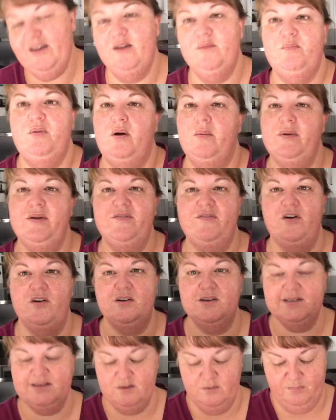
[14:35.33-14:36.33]
I'll probably
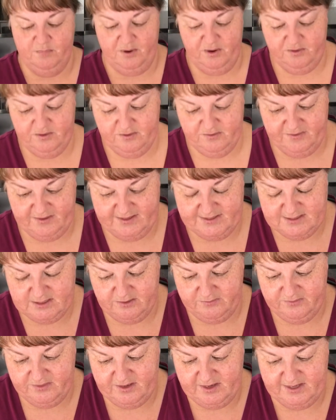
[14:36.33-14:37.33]
focus on both of these
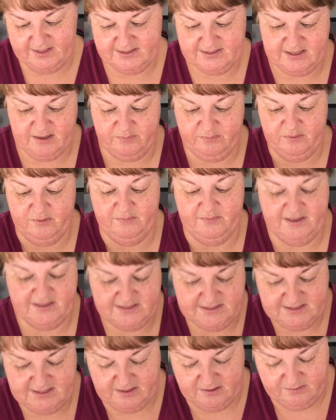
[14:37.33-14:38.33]
over the next couple of
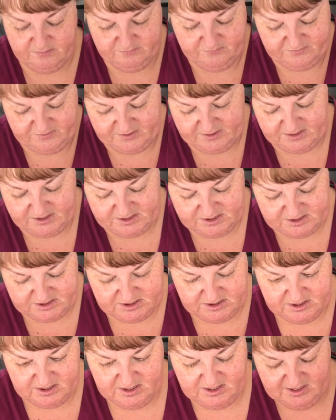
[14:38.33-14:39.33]
months to get them finished.
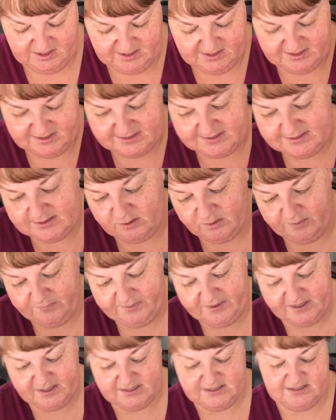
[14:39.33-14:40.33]
So I
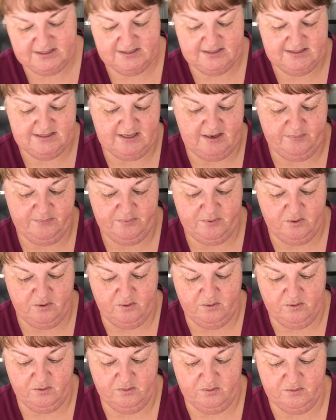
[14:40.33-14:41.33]
picked this up
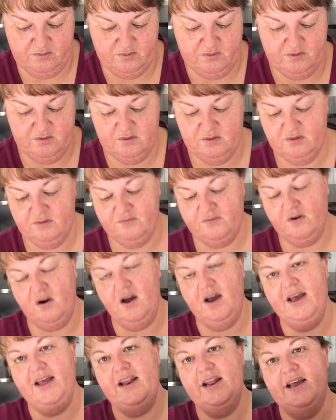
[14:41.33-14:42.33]
on
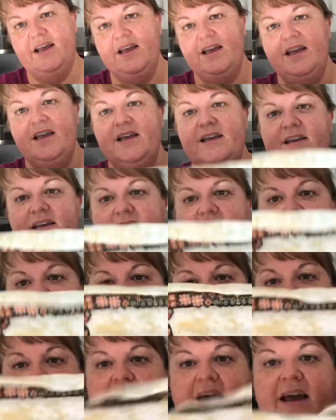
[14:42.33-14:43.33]
Friday,
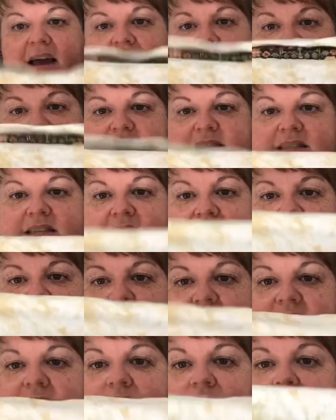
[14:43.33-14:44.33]
and I
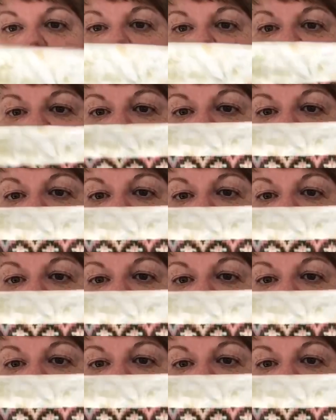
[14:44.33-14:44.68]
started on one of the